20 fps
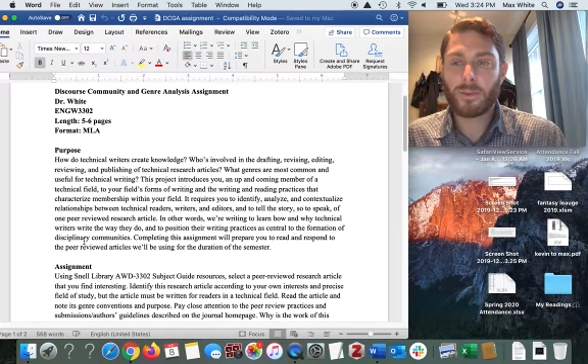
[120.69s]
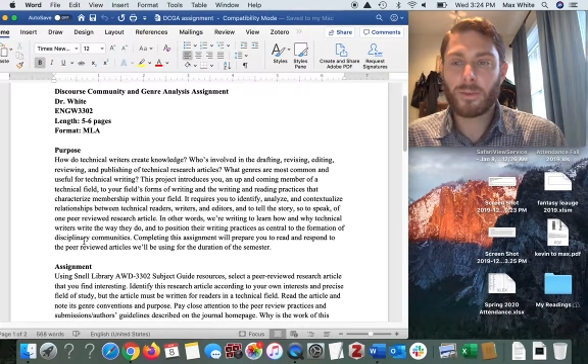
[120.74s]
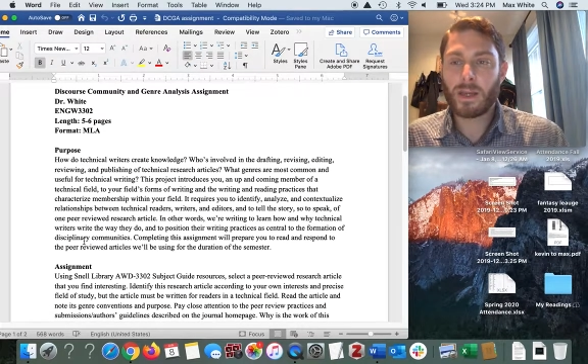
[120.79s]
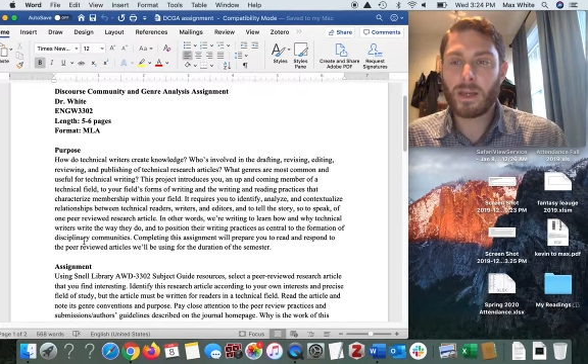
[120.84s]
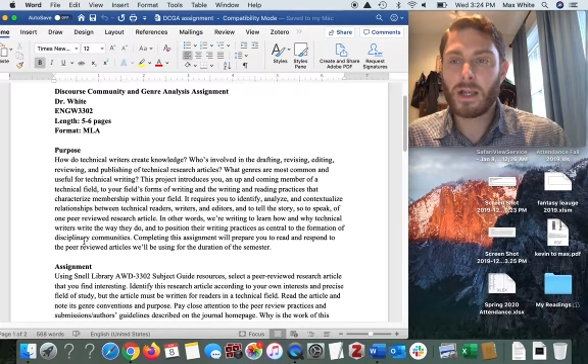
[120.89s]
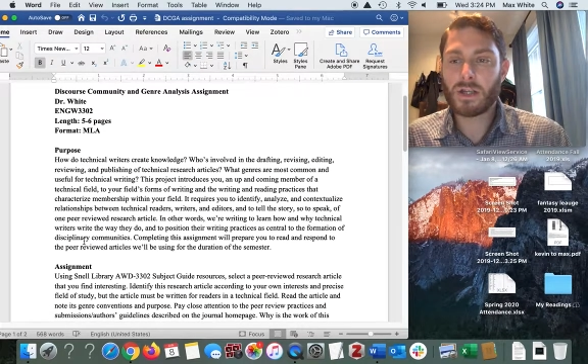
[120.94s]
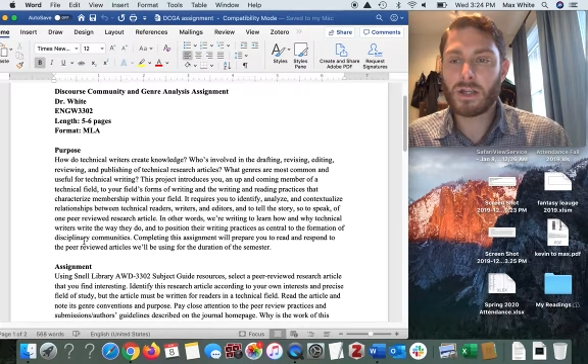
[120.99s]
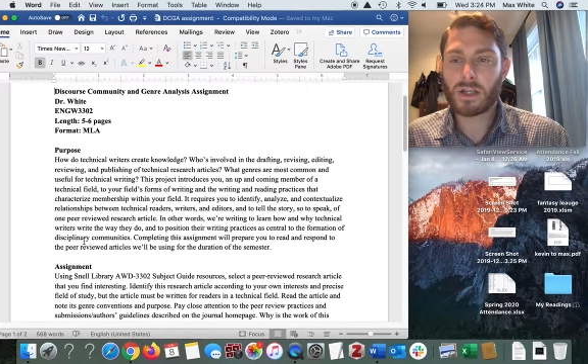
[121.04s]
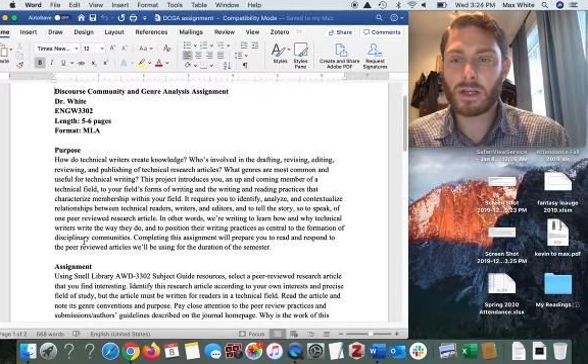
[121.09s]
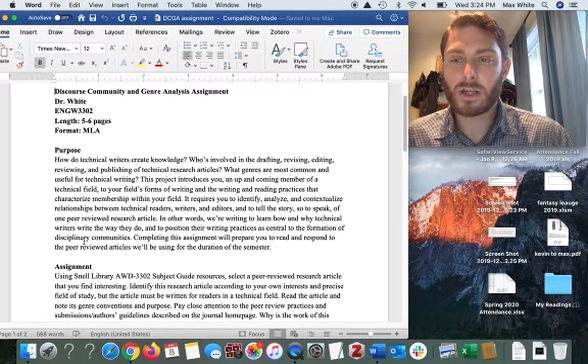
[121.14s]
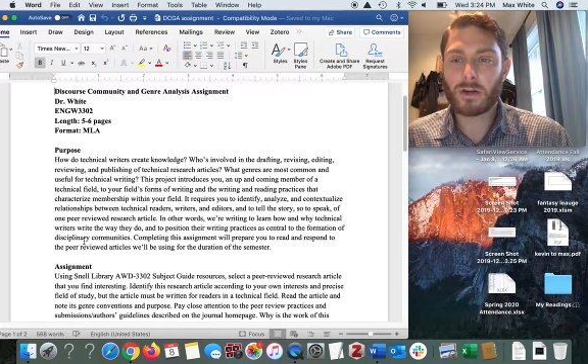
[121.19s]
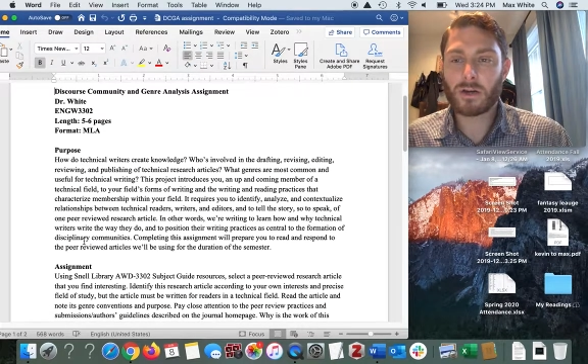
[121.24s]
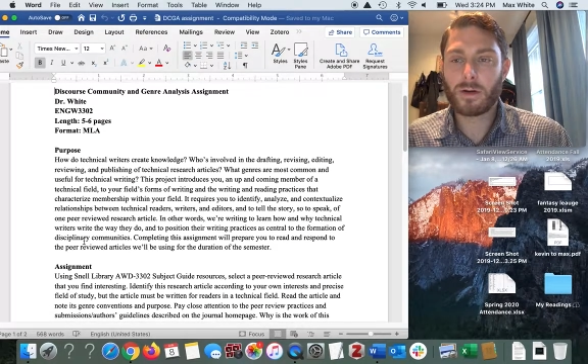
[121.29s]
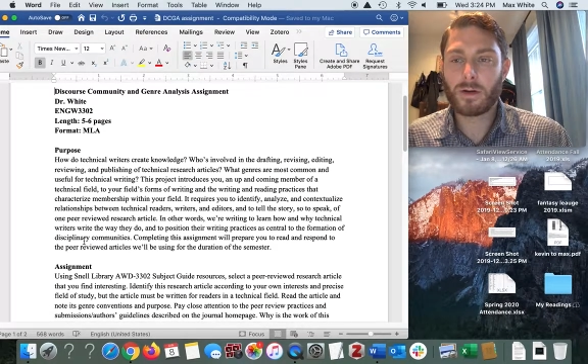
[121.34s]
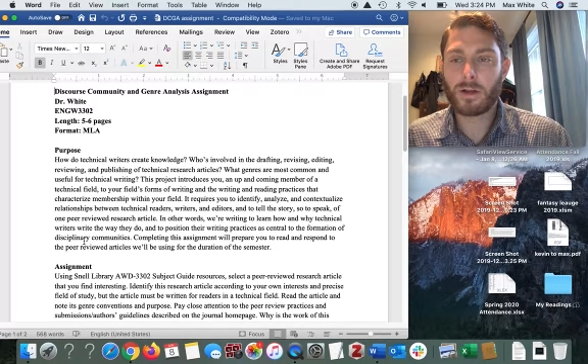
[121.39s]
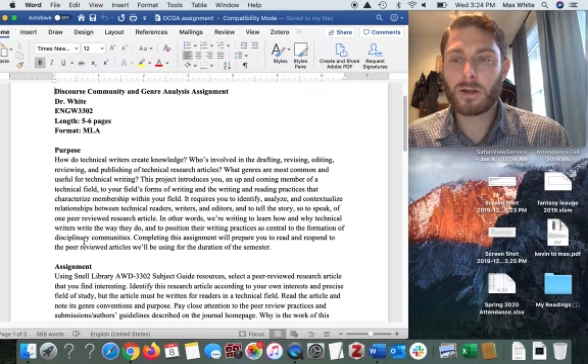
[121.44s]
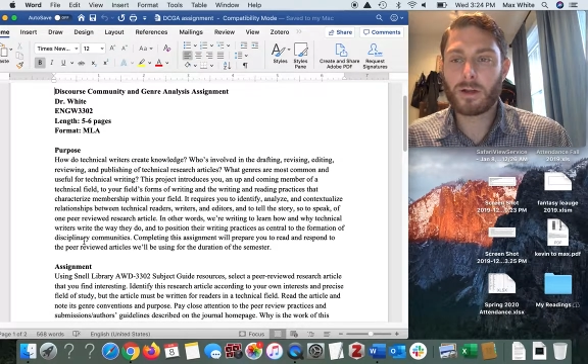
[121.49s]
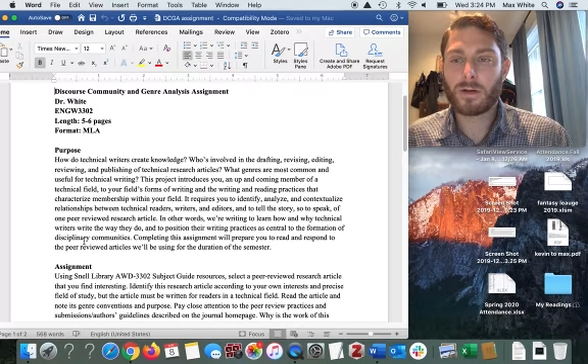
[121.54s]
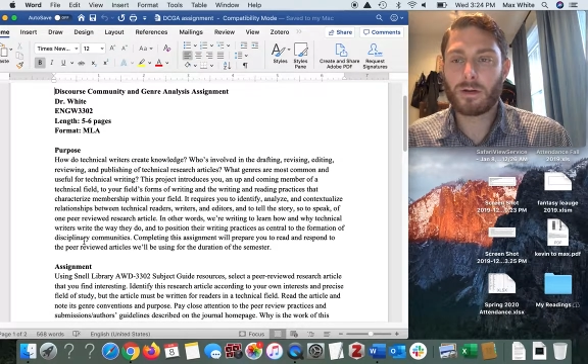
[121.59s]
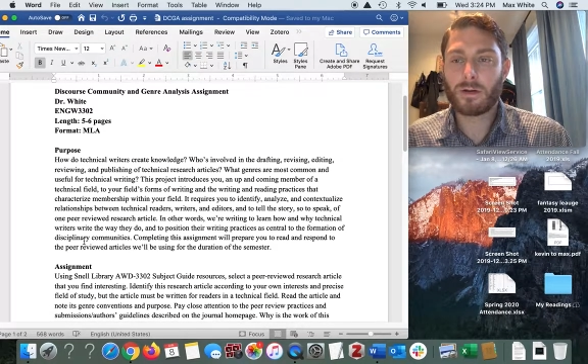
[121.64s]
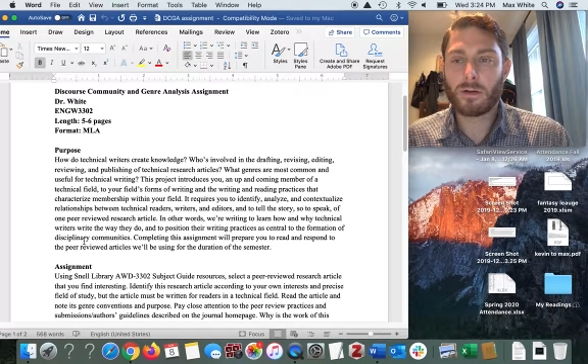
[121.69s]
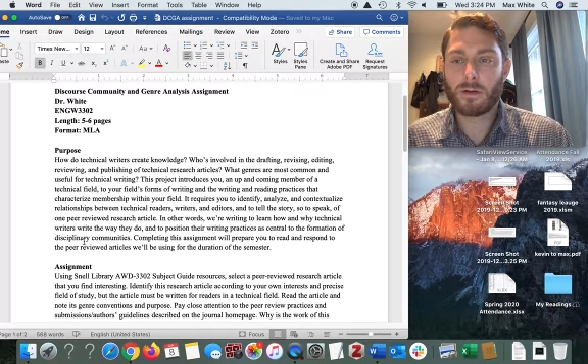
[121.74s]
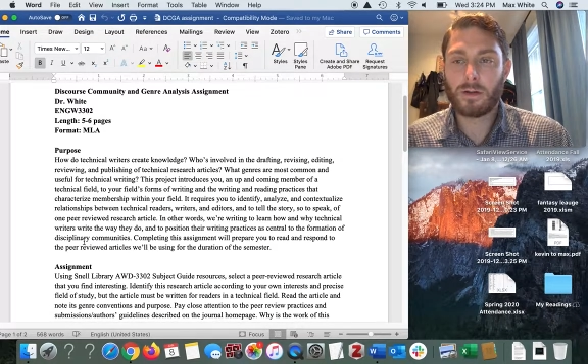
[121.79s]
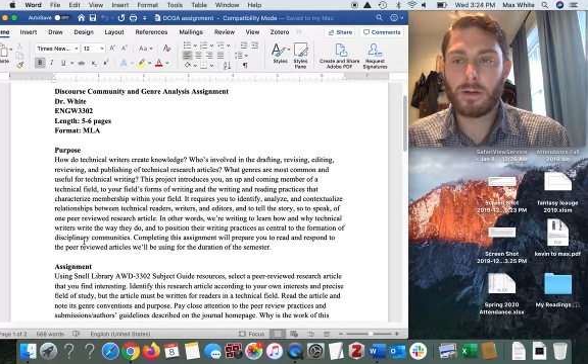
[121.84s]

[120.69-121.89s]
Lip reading: page critical